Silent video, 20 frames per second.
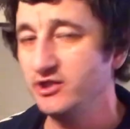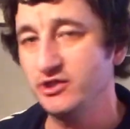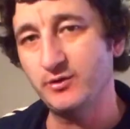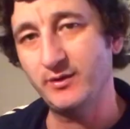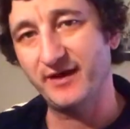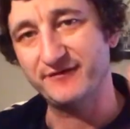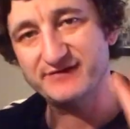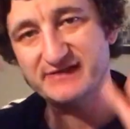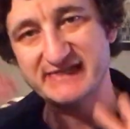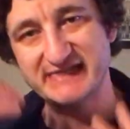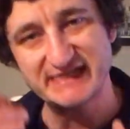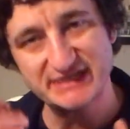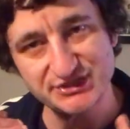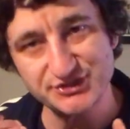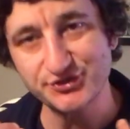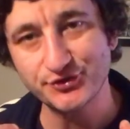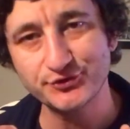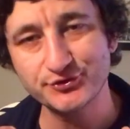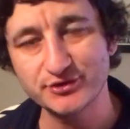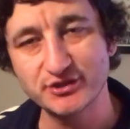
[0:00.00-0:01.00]
You have an
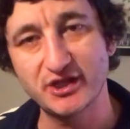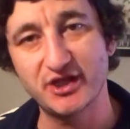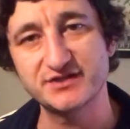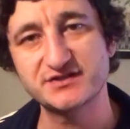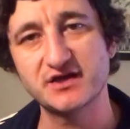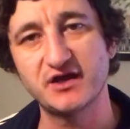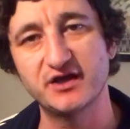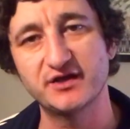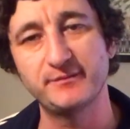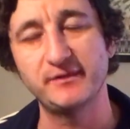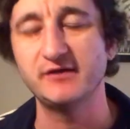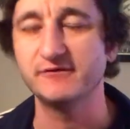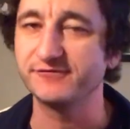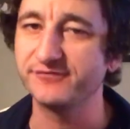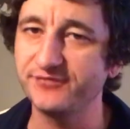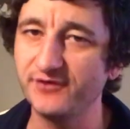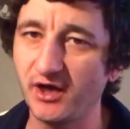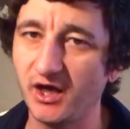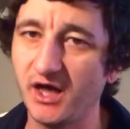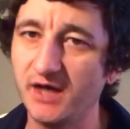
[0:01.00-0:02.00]
internal autonomy of
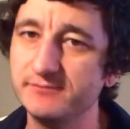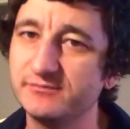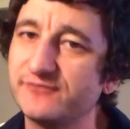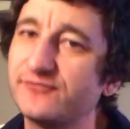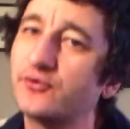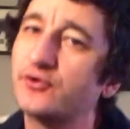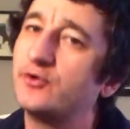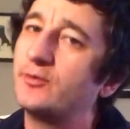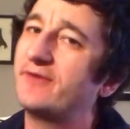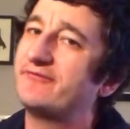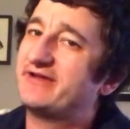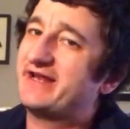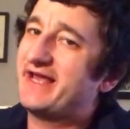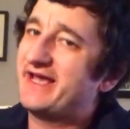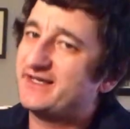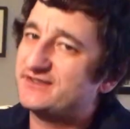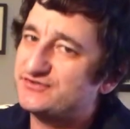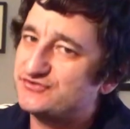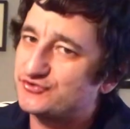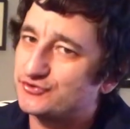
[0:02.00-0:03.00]
thought before you have an
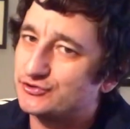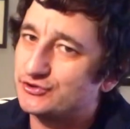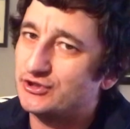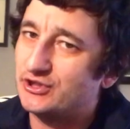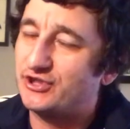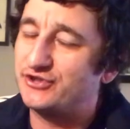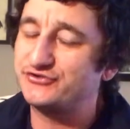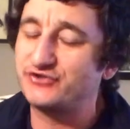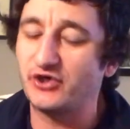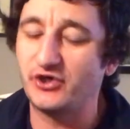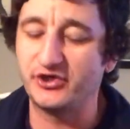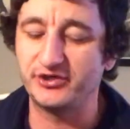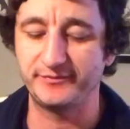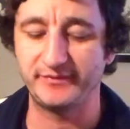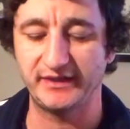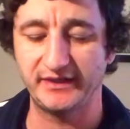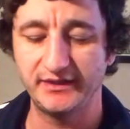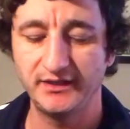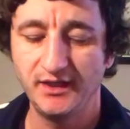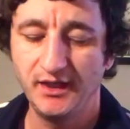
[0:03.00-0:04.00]
external
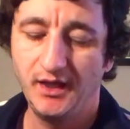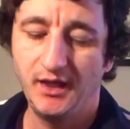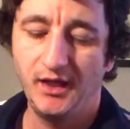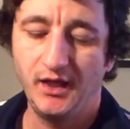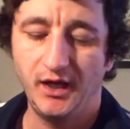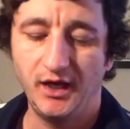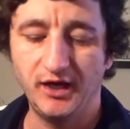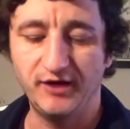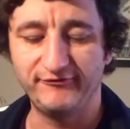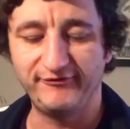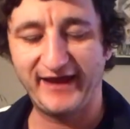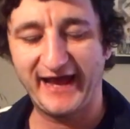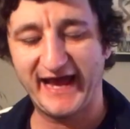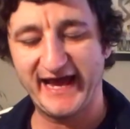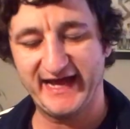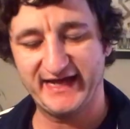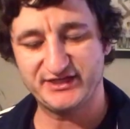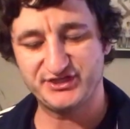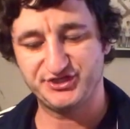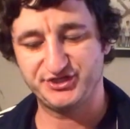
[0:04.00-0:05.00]
autonomy of
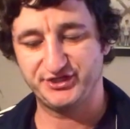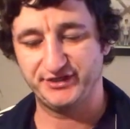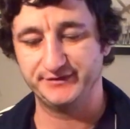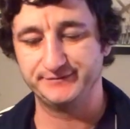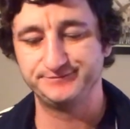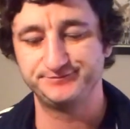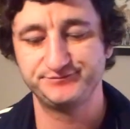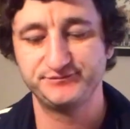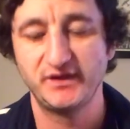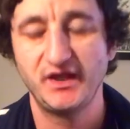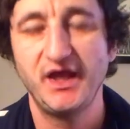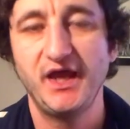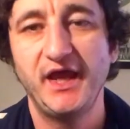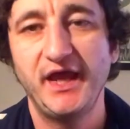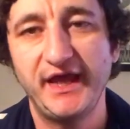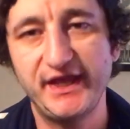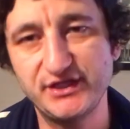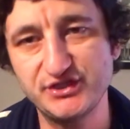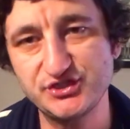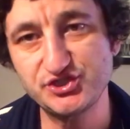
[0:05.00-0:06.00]
action.
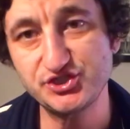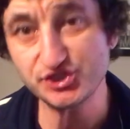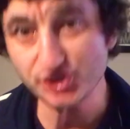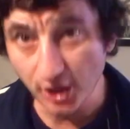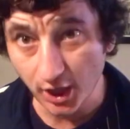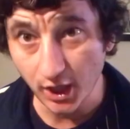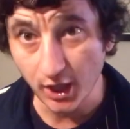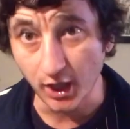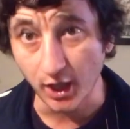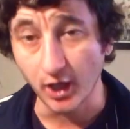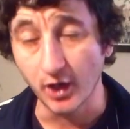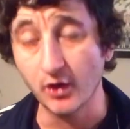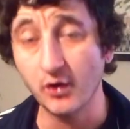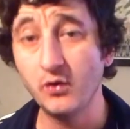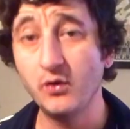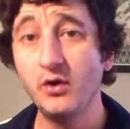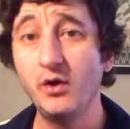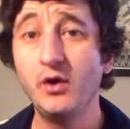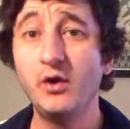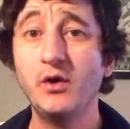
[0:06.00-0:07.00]
And
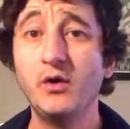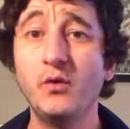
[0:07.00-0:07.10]
so